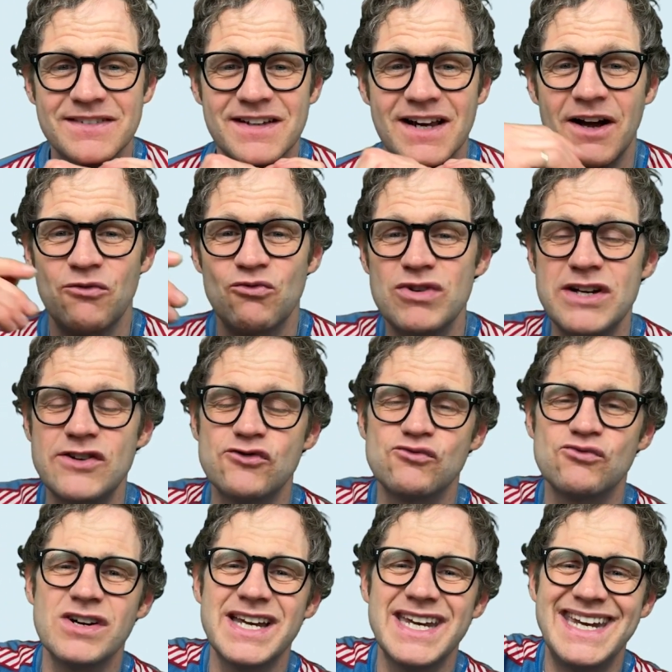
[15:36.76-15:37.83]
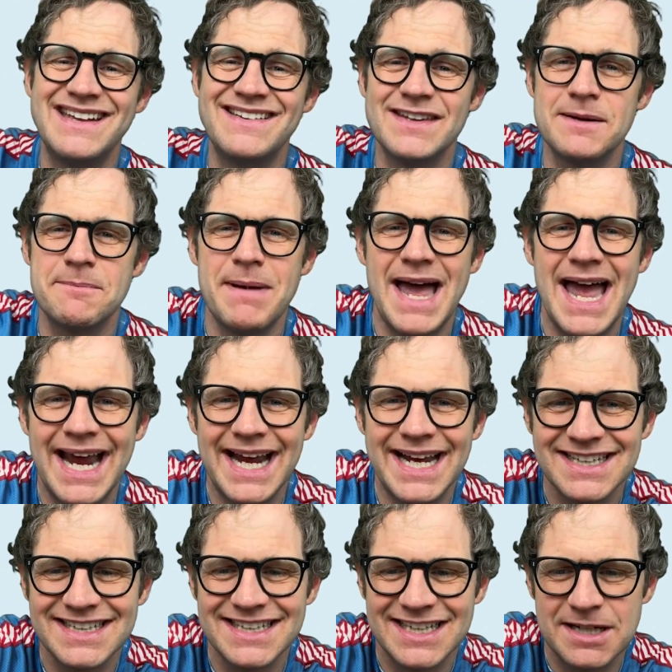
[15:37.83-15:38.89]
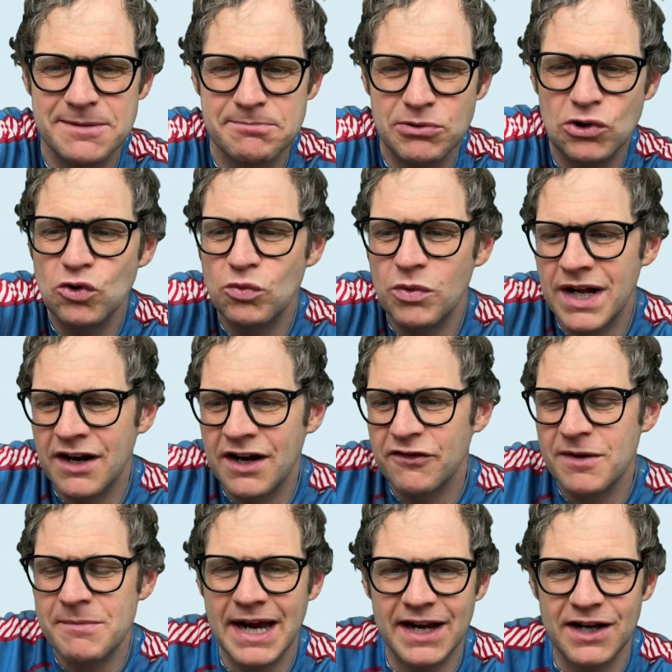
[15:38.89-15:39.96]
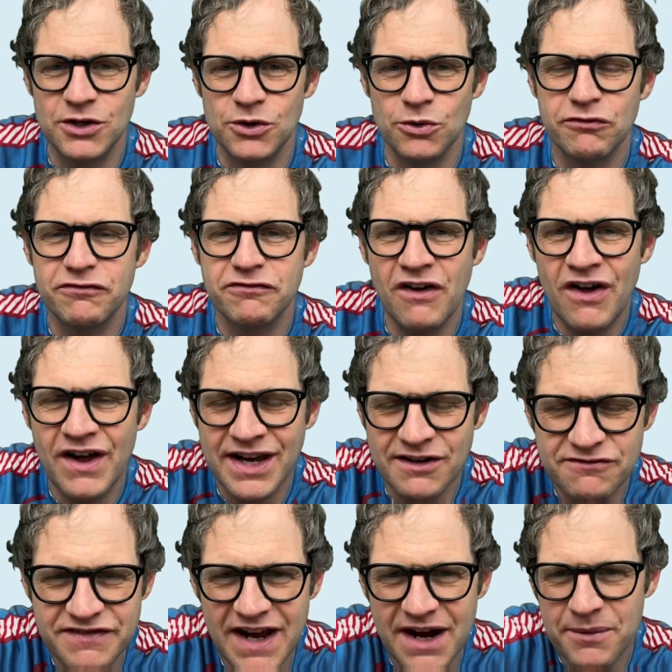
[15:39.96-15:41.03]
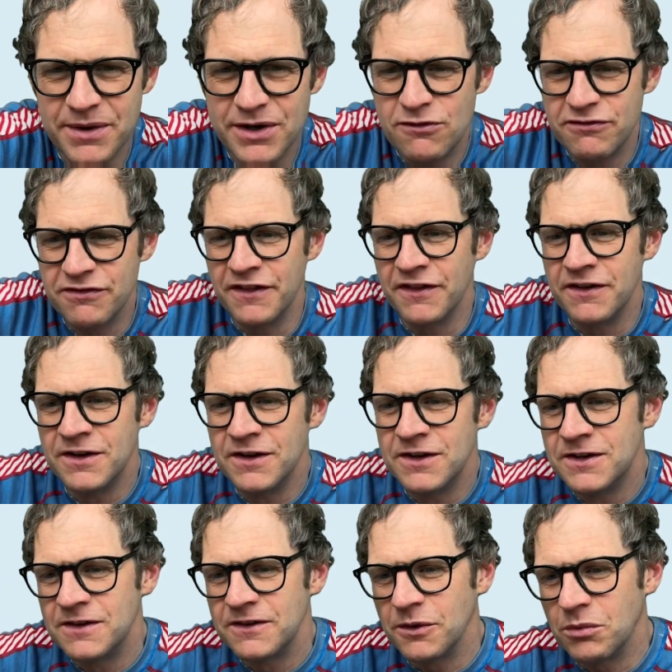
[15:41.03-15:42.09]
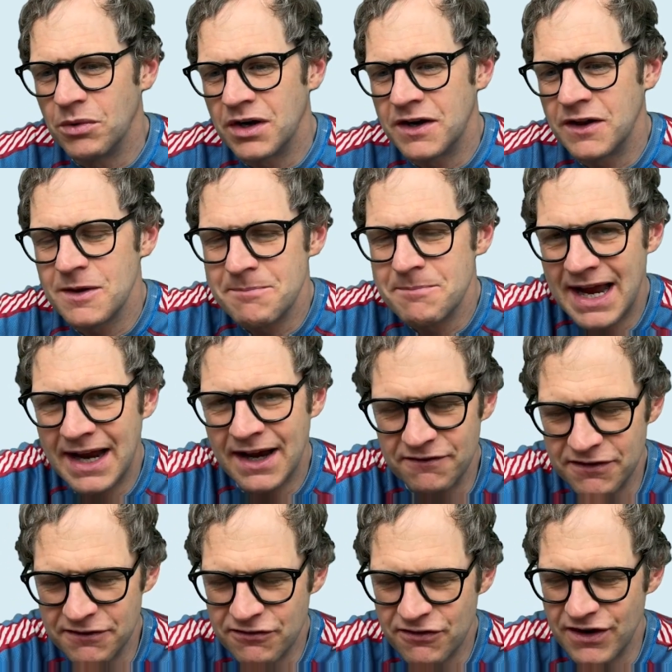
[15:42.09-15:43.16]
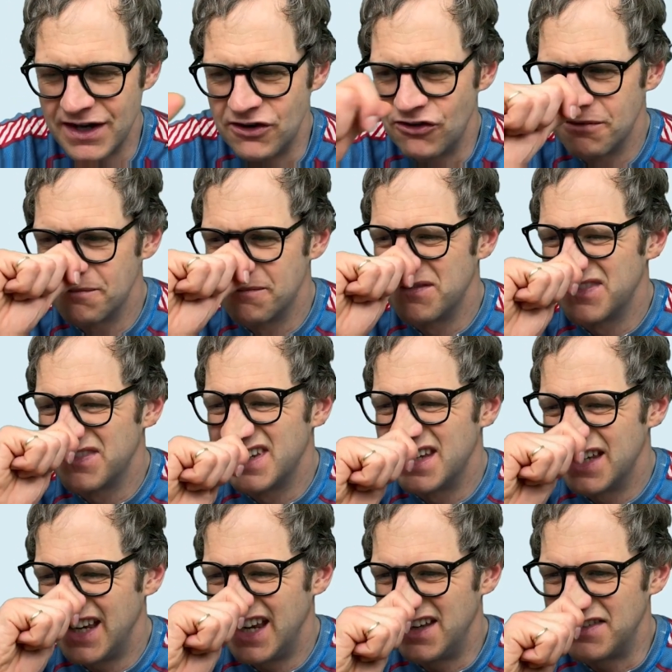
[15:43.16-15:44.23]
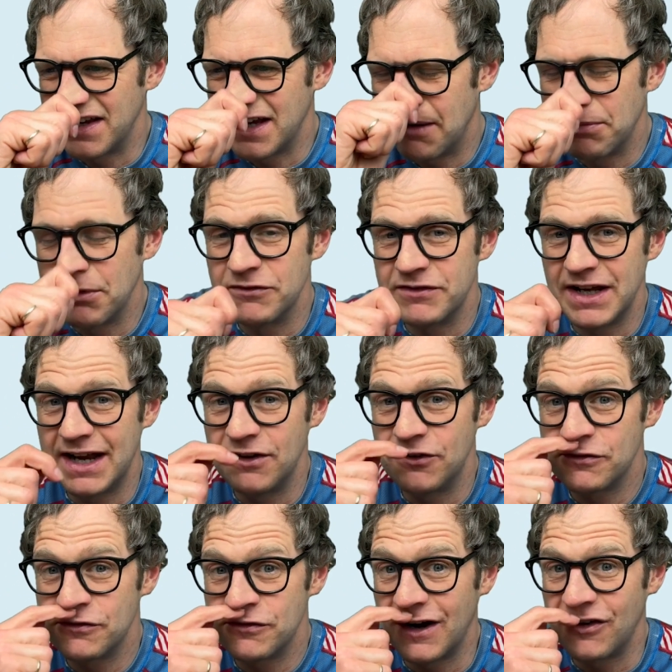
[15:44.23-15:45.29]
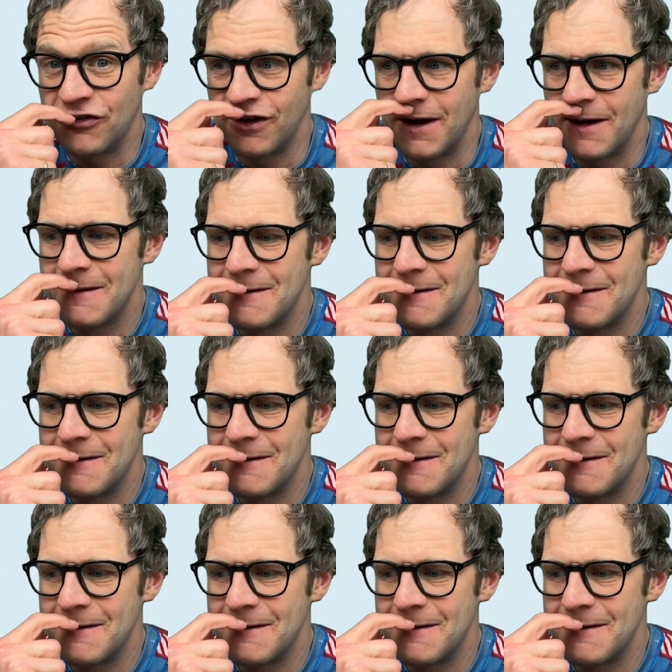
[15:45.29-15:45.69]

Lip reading: I reach right into the back and I pull one out from the back, and you'll find very often the one at the back of the fridge is a couple of days fresher